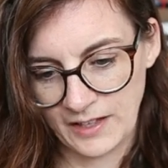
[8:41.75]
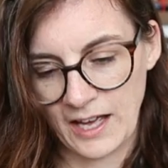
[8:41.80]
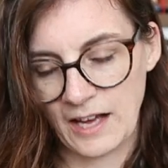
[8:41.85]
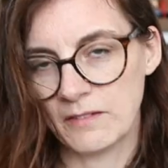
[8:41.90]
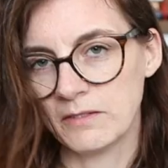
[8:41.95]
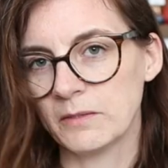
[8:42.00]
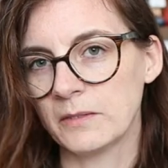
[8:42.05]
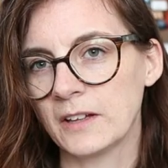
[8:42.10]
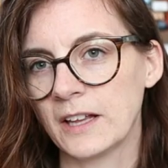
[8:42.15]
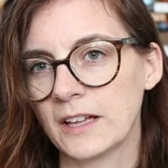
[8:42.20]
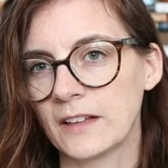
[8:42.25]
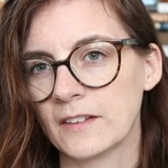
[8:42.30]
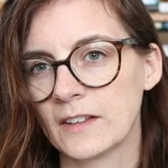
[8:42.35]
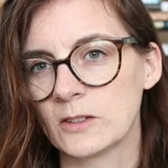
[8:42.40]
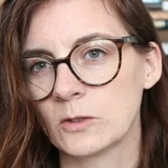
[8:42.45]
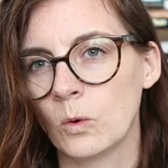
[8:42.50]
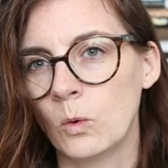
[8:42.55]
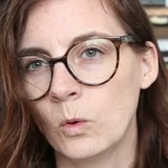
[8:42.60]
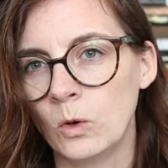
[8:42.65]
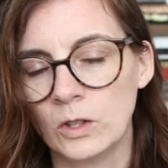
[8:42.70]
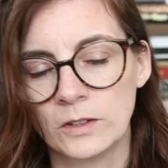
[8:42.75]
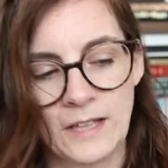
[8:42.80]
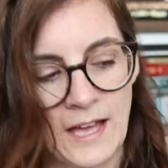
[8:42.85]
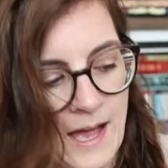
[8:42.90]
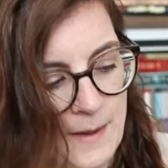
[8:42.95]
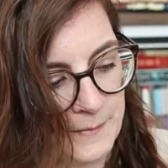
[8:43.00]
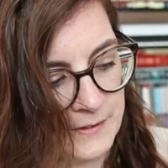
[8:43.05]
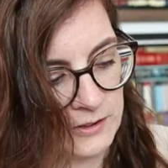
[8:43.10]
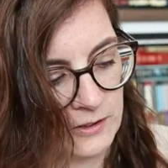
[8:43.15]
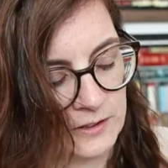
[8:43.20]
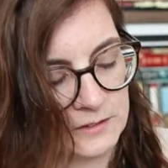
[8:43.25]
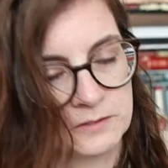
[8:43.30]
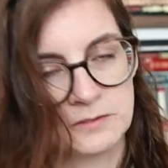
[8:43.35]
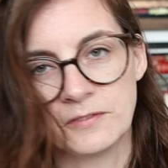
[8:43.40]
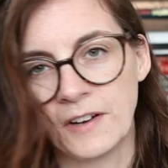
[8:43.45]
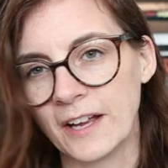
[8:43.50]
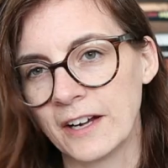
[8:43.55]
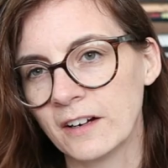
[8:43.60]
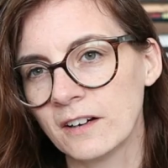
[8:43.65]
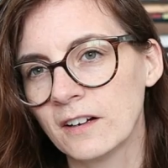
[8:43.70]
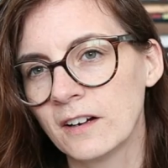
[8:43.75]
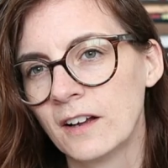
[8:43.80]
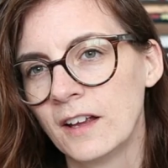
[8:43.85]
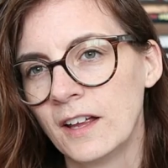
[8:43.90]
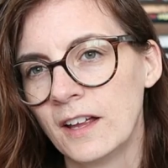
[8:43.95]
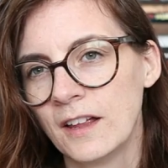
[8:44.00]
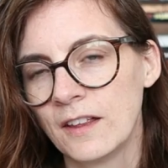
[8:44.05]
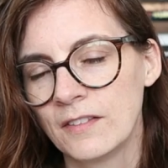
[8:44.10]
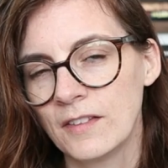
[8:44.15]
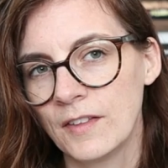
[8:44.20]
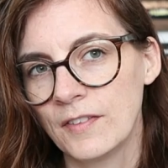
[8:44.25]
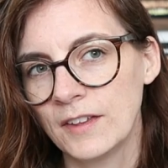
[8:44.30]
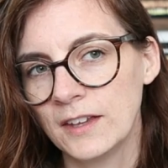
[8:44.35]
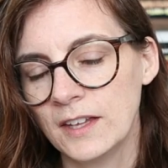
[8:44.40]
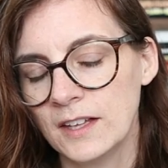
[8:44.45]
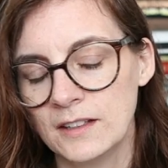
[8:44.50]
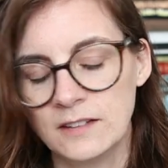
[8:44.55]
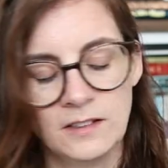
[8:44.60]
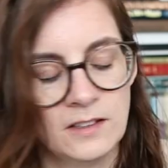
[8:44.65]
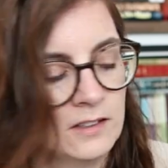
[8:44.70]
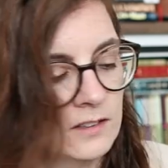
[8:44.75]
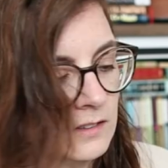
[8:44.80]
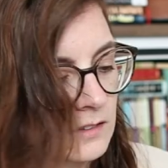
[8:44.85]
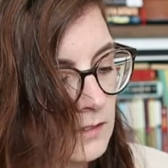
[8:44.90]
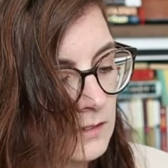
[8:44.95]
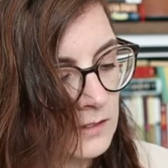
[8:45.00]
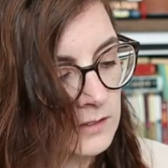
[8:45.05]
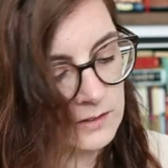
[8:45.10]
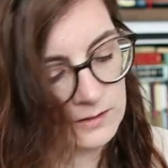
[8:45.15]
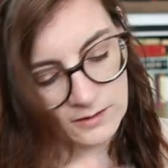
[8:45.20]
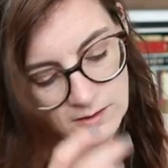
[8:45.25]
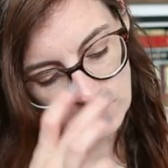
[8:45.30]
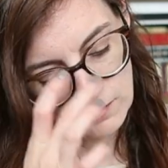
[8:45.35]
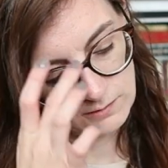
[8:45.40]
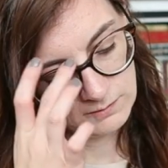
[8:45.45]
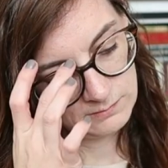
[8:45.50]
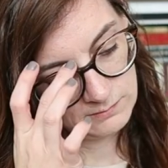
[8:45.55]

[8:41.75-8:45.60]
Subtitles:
Have like this old Amazon Fire that the kids used